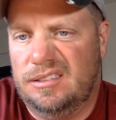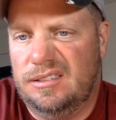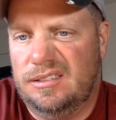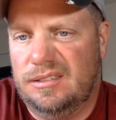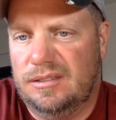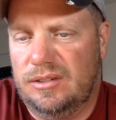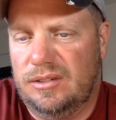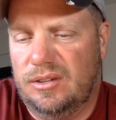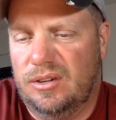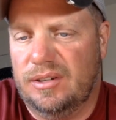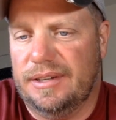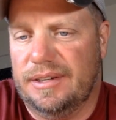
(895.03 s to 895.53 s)

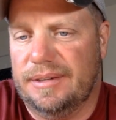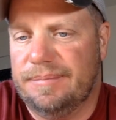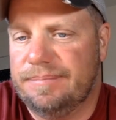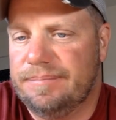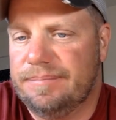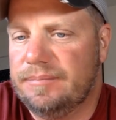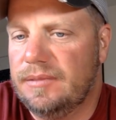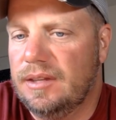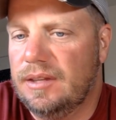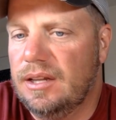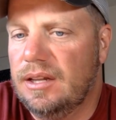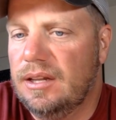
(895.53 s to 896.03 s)
Okay.
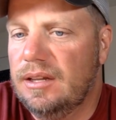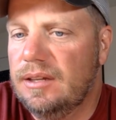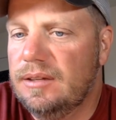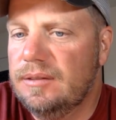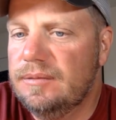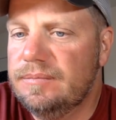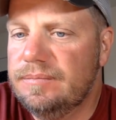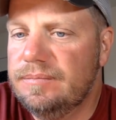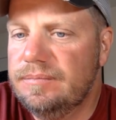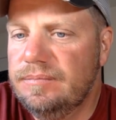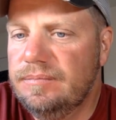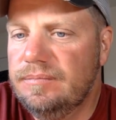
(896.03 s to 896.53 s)

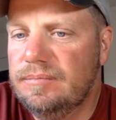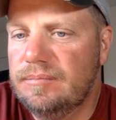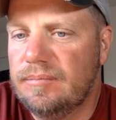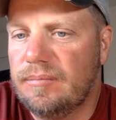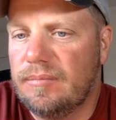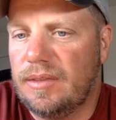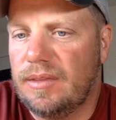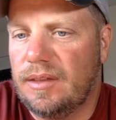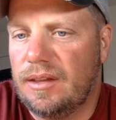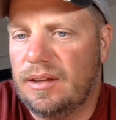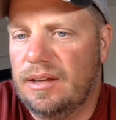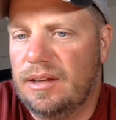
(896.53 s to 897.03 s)

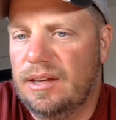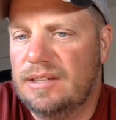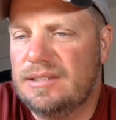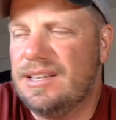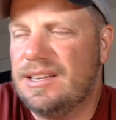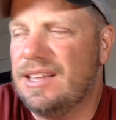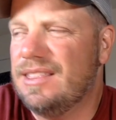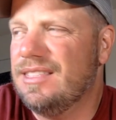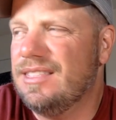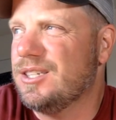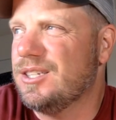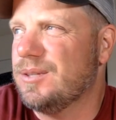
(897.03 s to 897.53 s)
Is
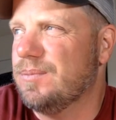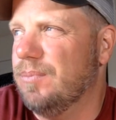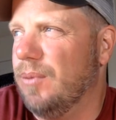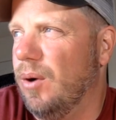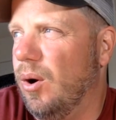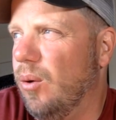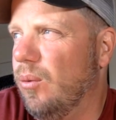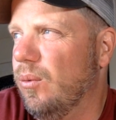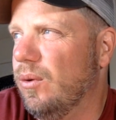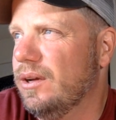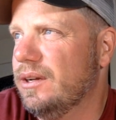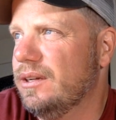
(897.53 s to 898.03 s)
that the
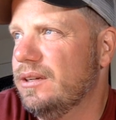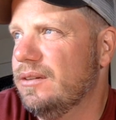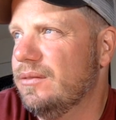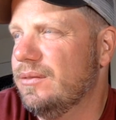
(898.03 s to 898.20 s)
small one?